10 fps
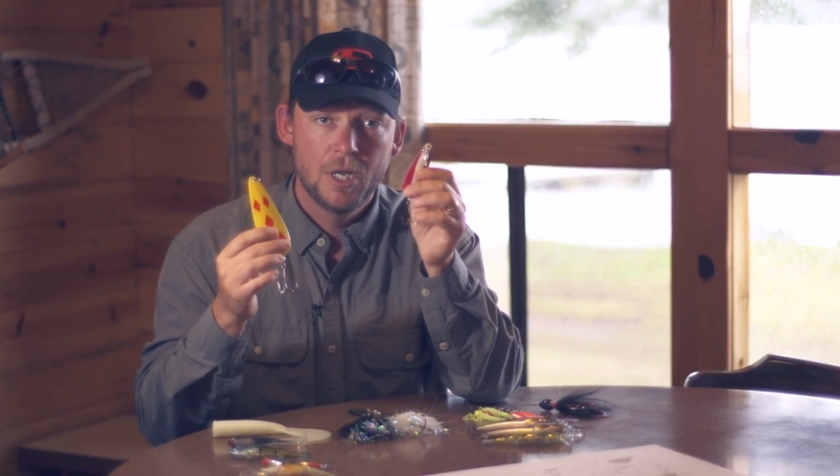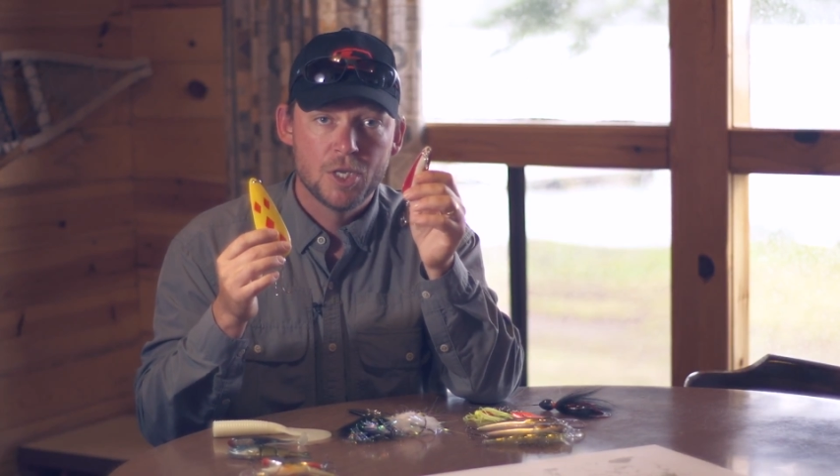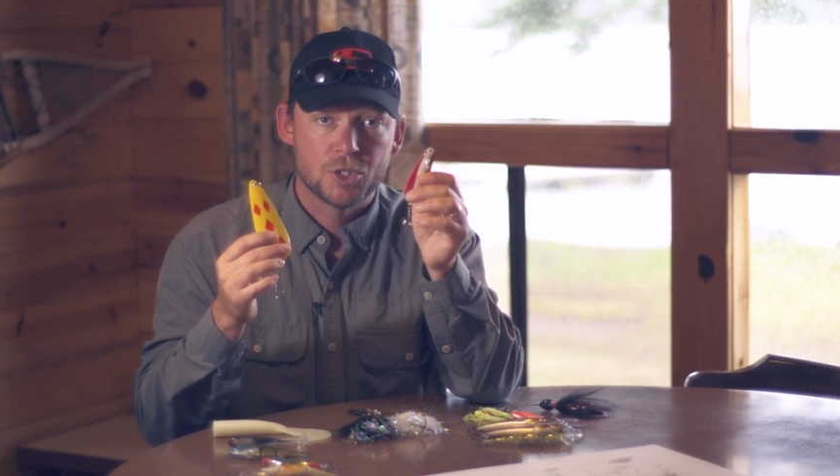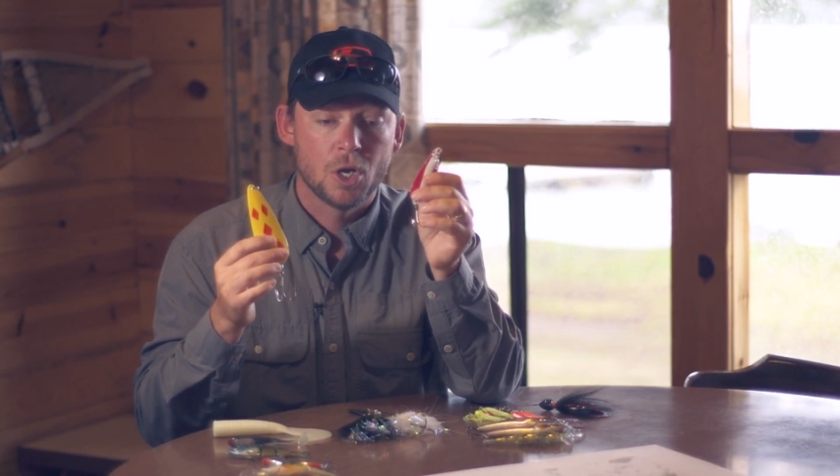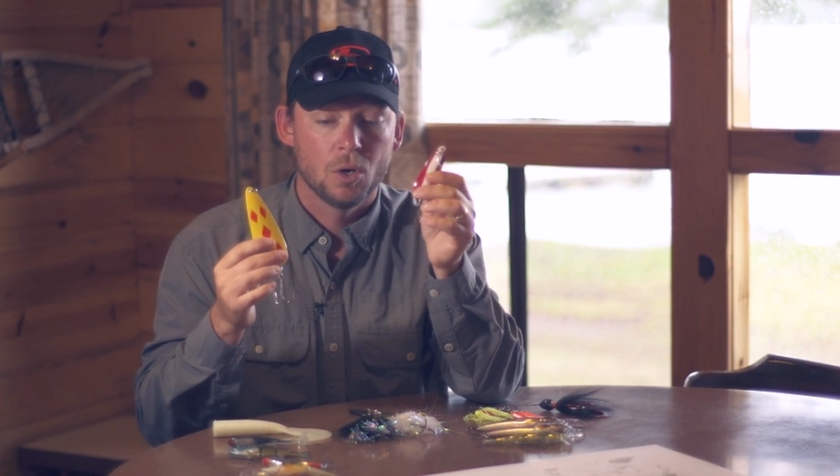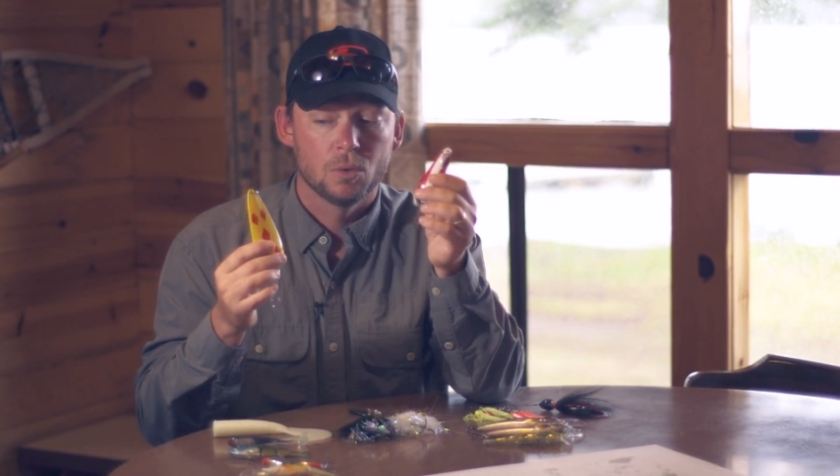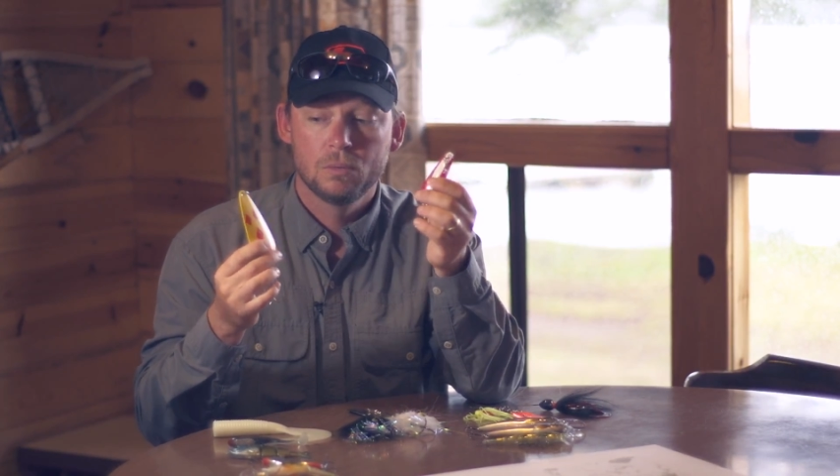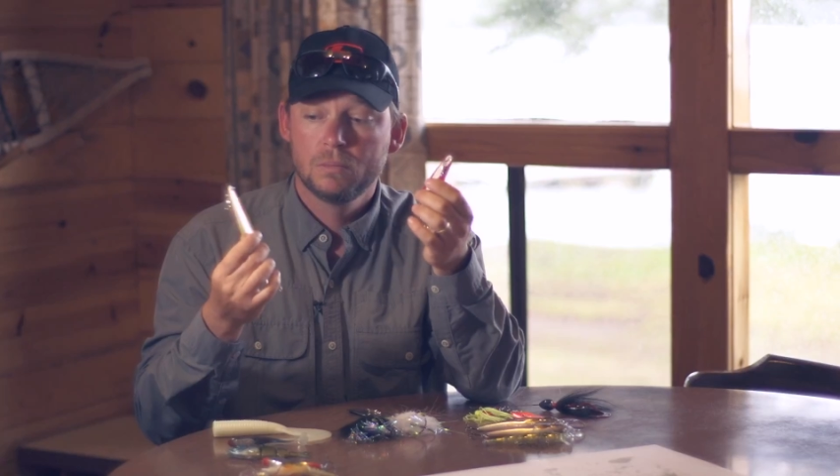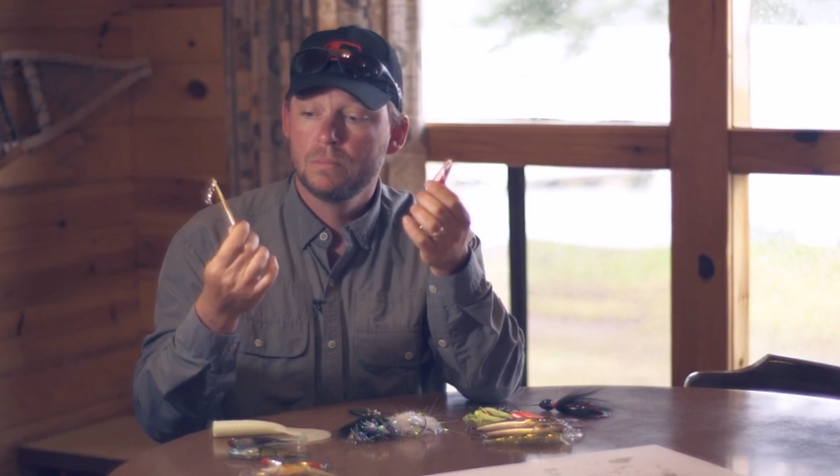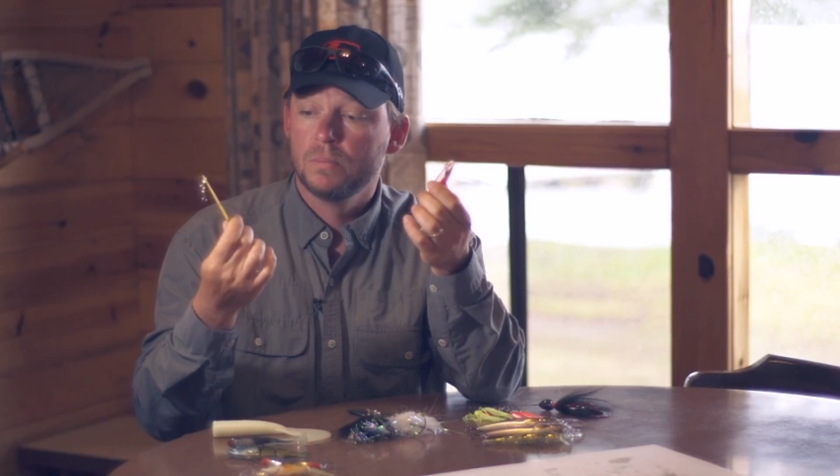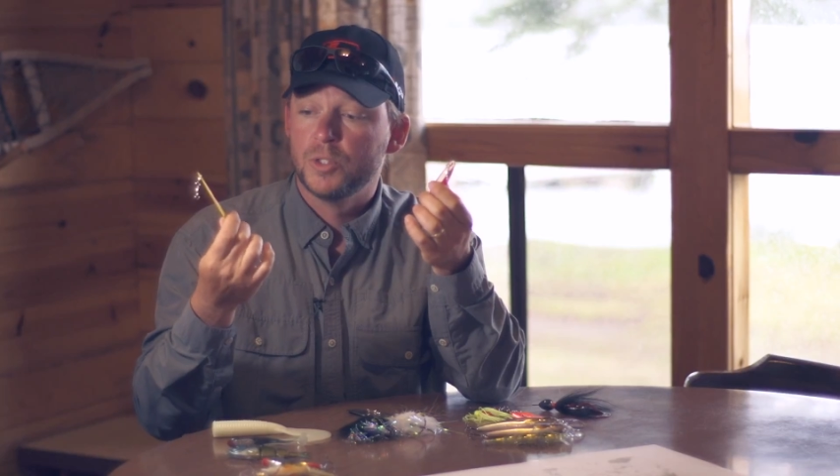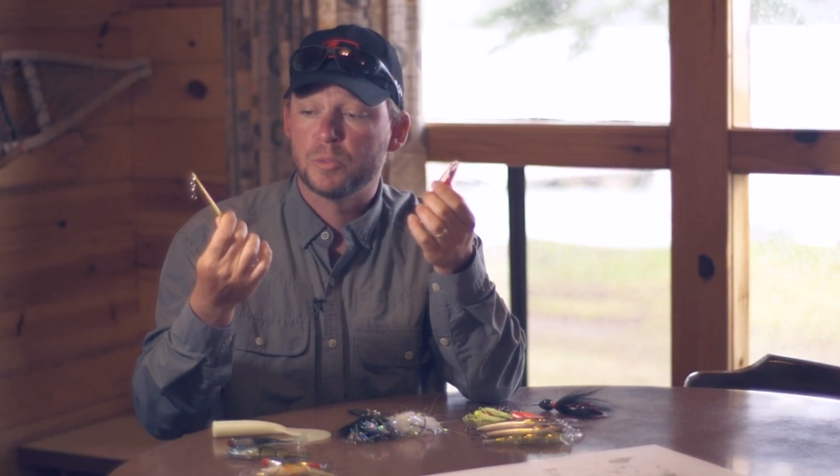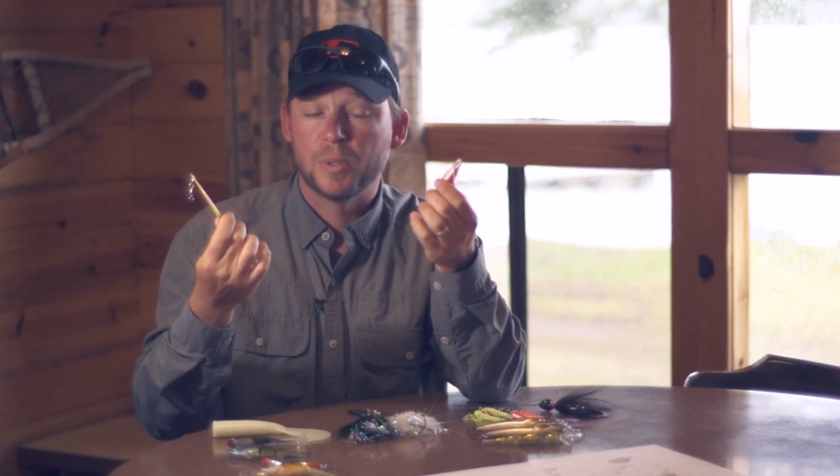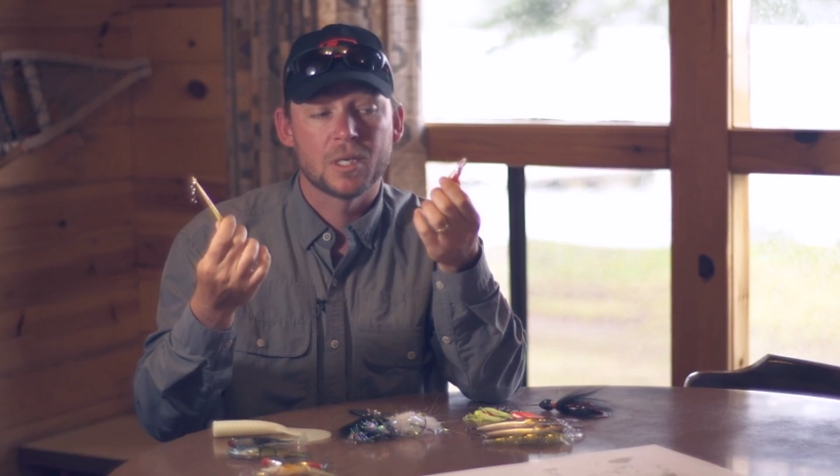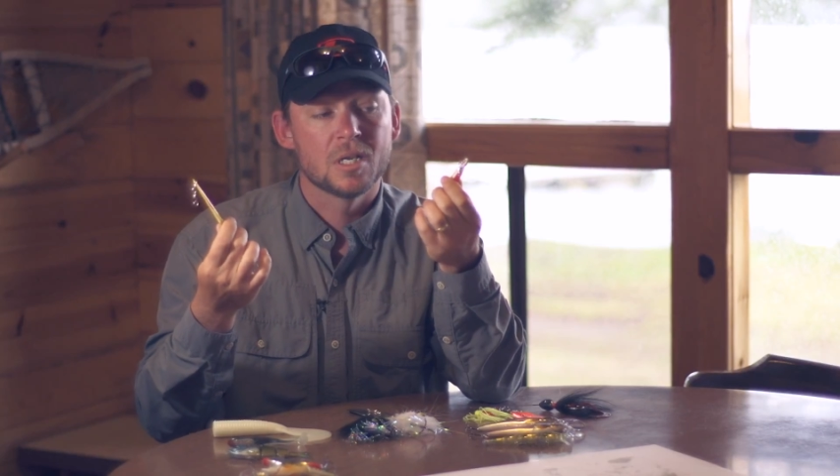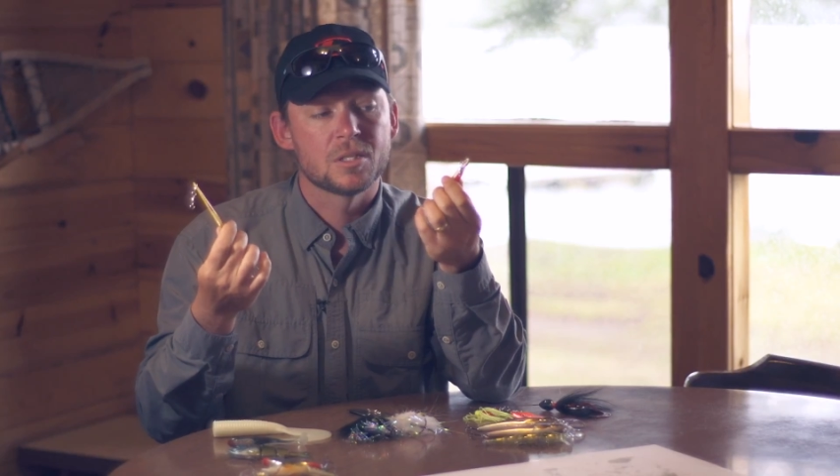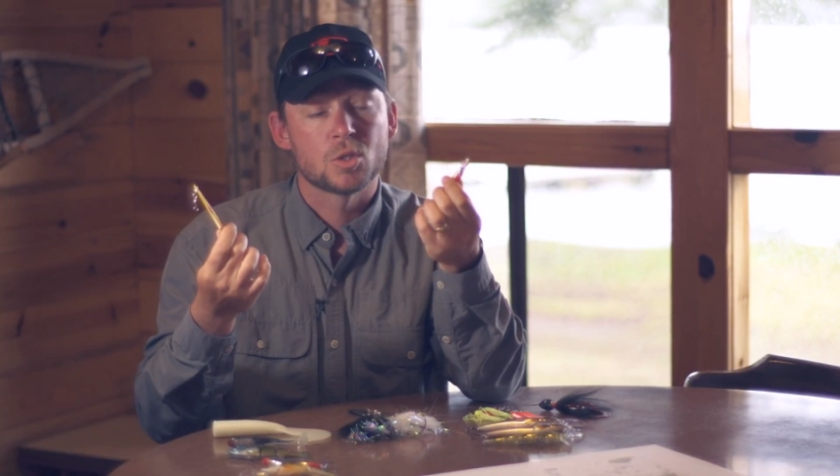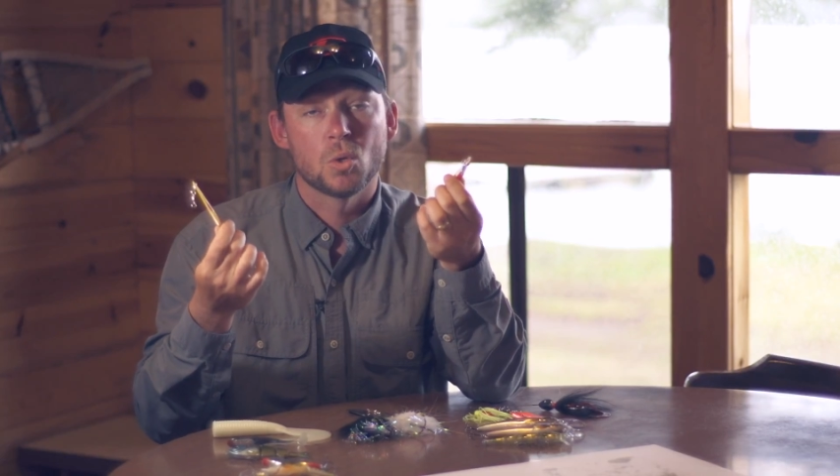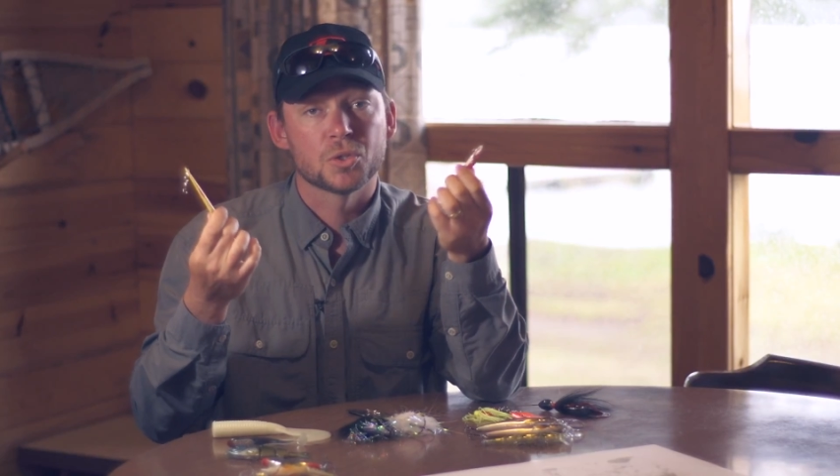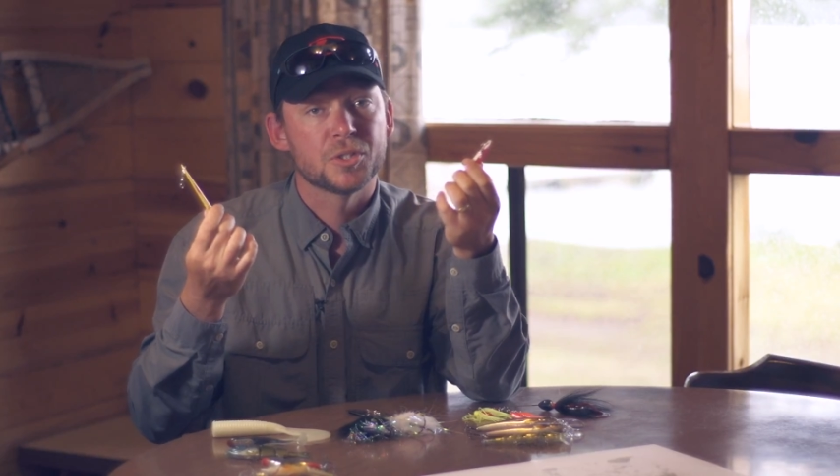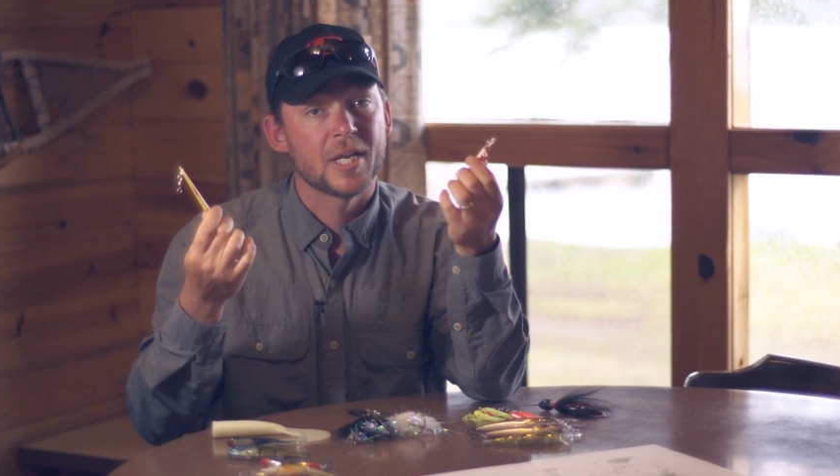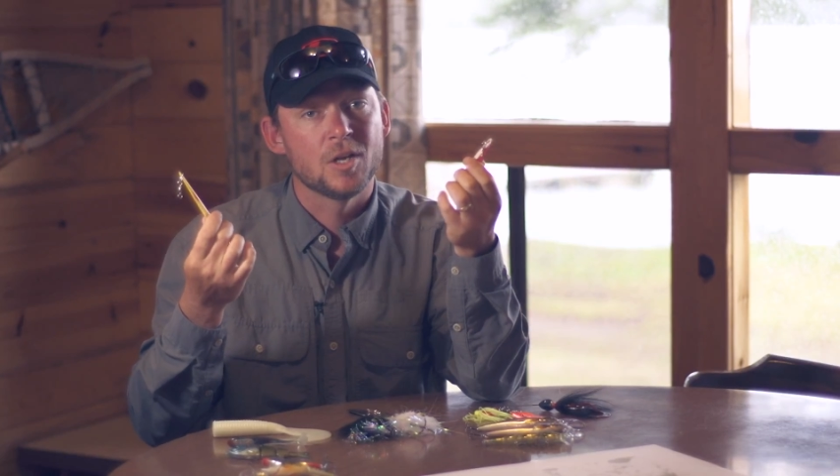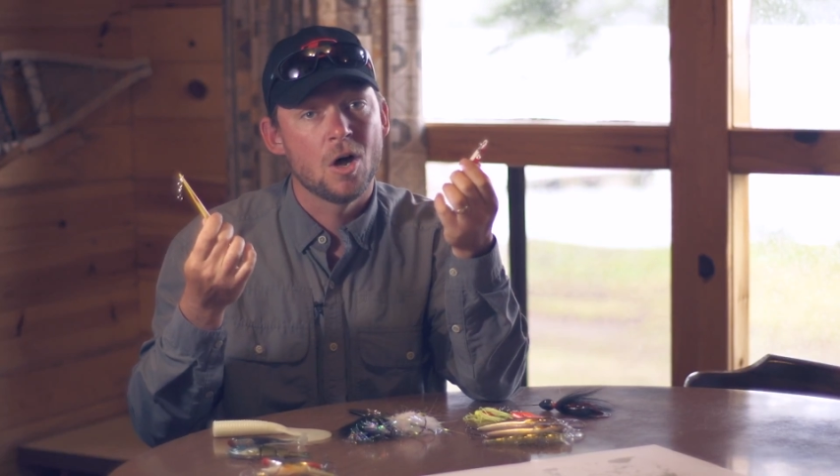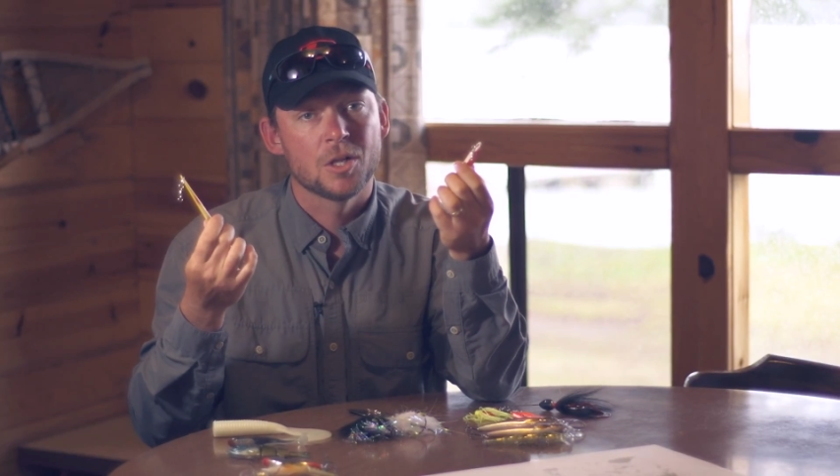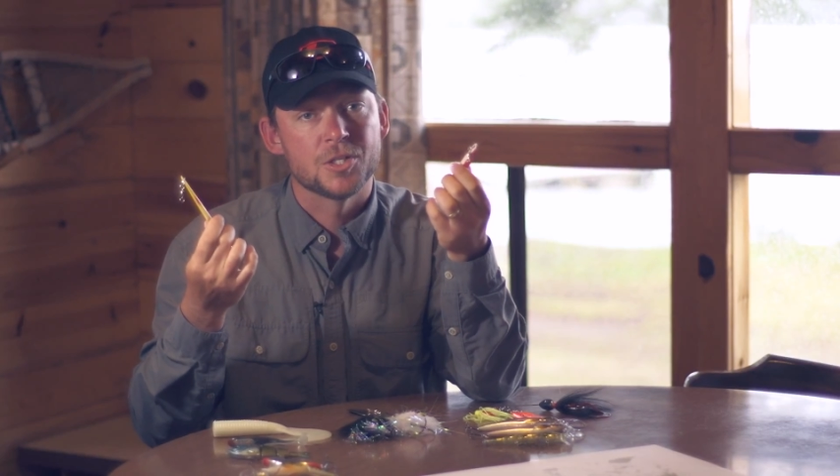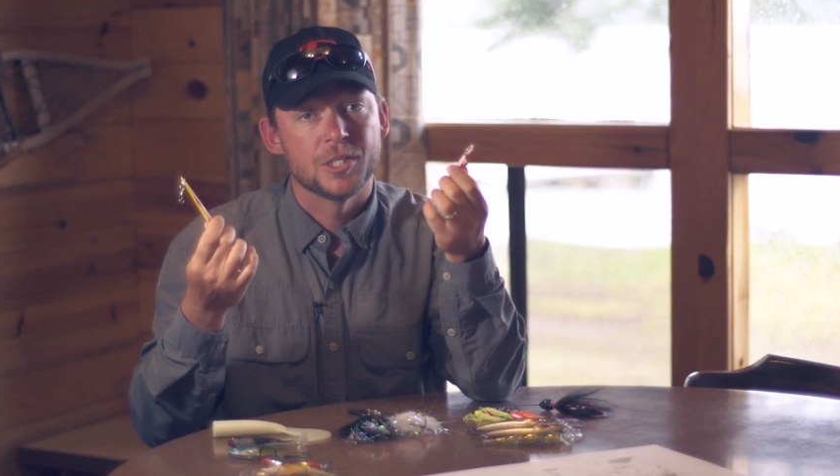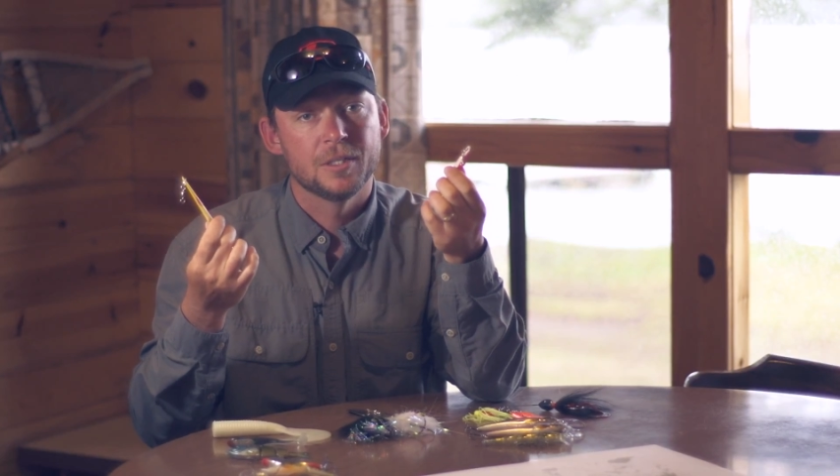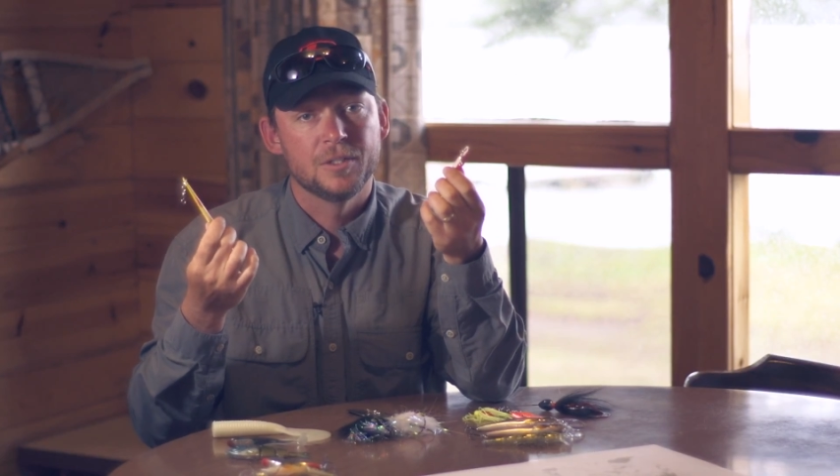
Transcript: So, just because it's older technology